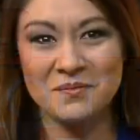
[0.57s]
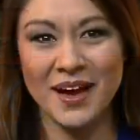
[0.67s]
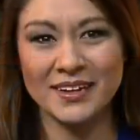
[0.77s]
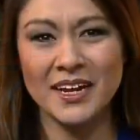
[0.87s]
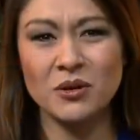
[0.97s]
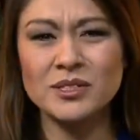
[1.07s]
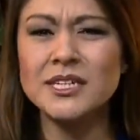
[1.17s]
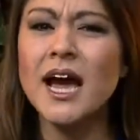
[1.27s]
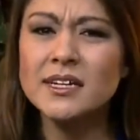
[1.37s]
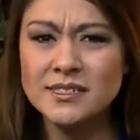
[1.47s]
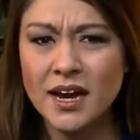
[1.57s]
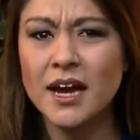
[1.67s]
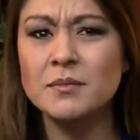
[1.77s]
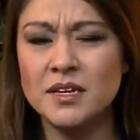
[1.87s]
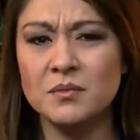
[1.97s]
back. Now, tax
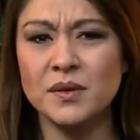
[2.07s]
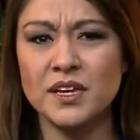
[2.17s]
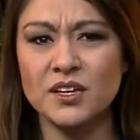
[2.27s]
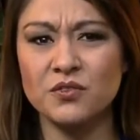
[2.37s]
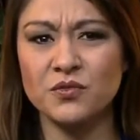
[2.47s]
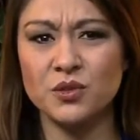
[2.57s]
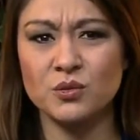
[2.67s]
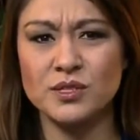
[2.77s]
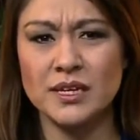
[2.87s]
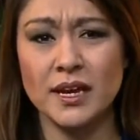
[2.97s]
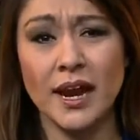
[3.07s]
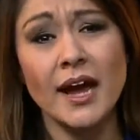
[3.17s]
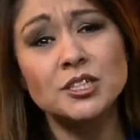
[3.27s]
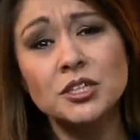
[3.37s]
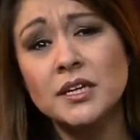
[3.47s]
time can be confusing and
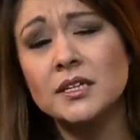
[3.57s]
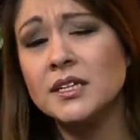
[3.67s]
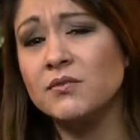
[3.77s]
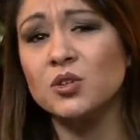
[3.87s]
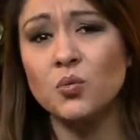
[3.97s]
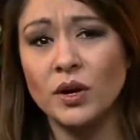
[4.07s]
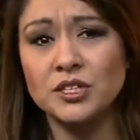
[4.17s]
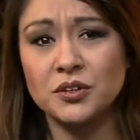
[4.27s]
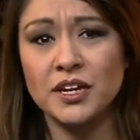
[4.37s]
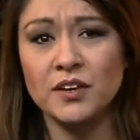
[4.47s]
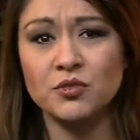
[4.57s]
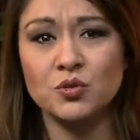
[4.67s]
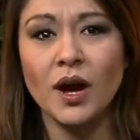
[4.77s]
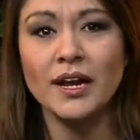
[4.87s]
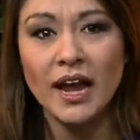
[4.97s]
actually can leave you wondering if you
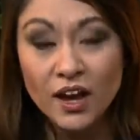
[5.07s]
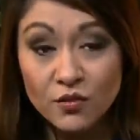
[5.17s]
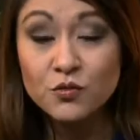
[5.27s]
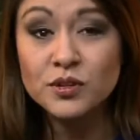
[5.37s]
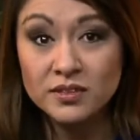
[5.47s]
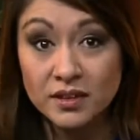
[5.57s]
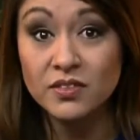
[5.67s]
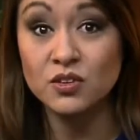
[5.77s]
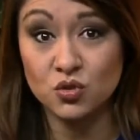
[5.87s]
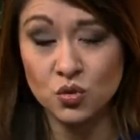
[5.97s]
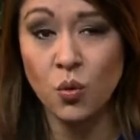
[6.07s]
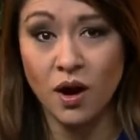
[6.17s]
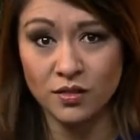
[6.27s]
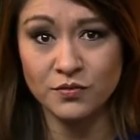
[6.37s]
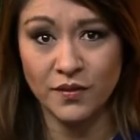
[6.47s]
got everything that you
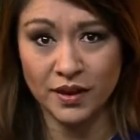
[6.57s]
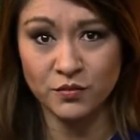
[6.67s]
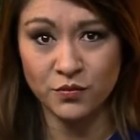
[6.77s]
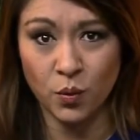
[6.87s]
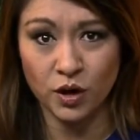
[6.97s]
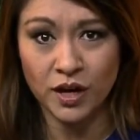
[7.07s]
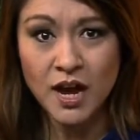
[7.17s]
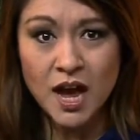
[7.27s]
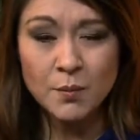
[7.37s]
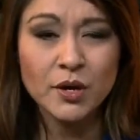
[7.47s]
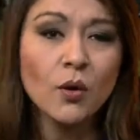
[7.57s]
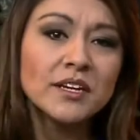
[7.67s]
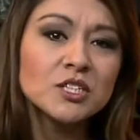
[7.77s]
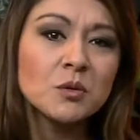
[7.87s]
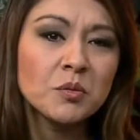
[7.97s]
qualified for. But going
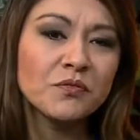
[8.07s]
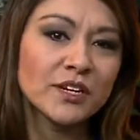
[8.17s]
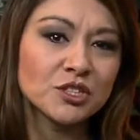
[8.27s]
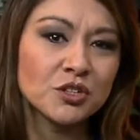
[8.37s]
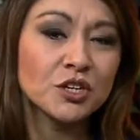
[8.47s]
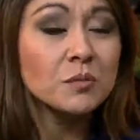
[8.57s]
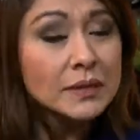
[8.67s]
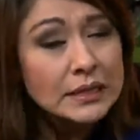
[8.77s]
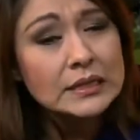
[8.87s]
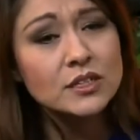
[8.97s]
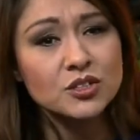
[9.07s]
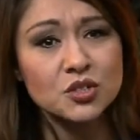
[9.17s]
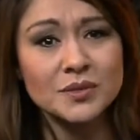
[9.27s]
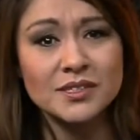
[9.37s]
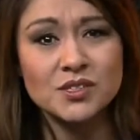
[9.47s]
to a professional could be a little
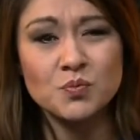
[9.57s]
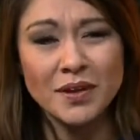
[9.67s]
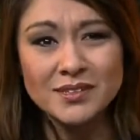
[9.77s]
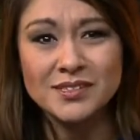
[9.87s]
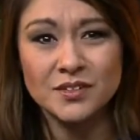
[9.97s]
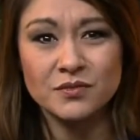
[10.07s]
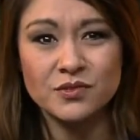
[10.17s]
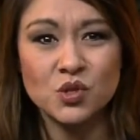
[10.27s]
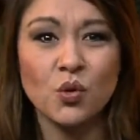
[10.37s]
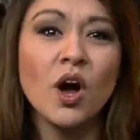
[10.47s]
too expensive, so